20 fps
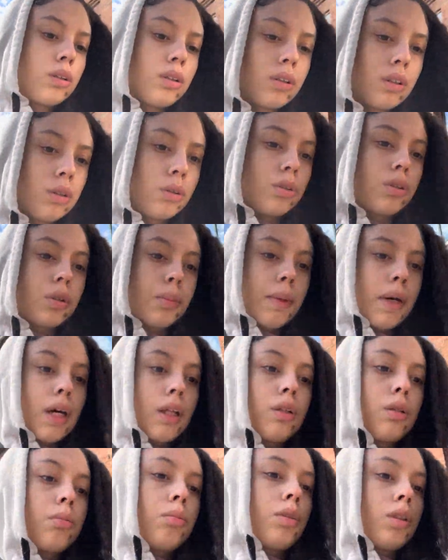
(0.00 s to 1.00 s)
use the
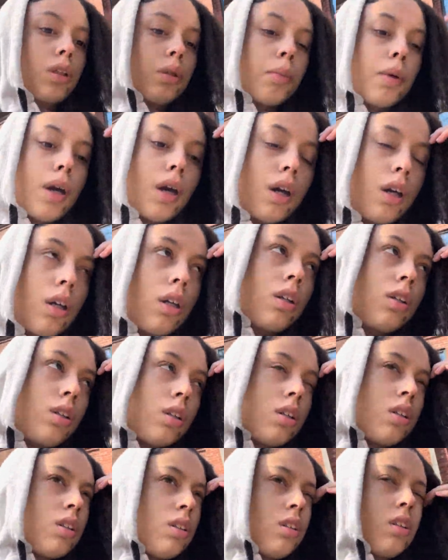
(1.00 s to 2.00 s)
bathroom really bad
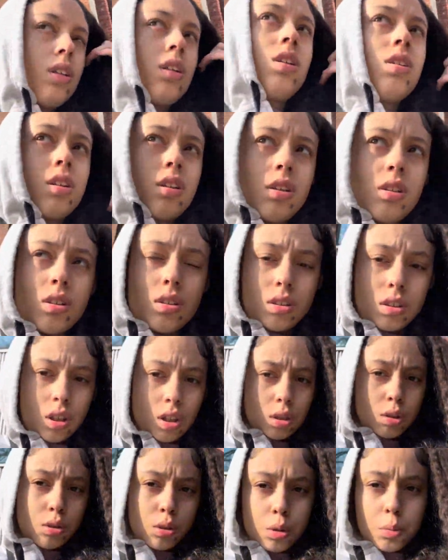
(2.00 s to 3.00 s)

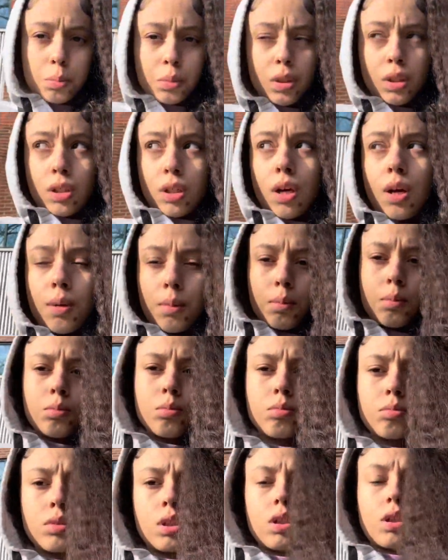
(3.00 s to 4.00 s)
and you know me i'm
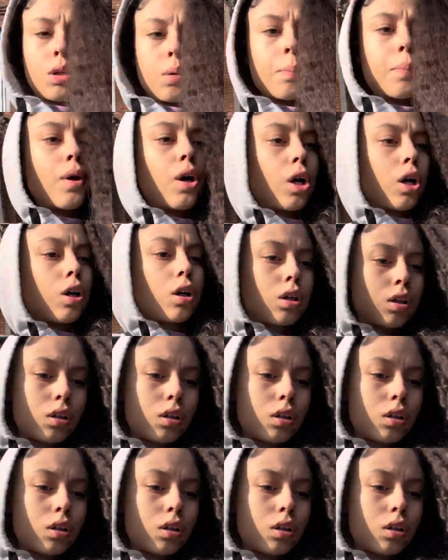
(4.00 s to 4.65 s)
gonna park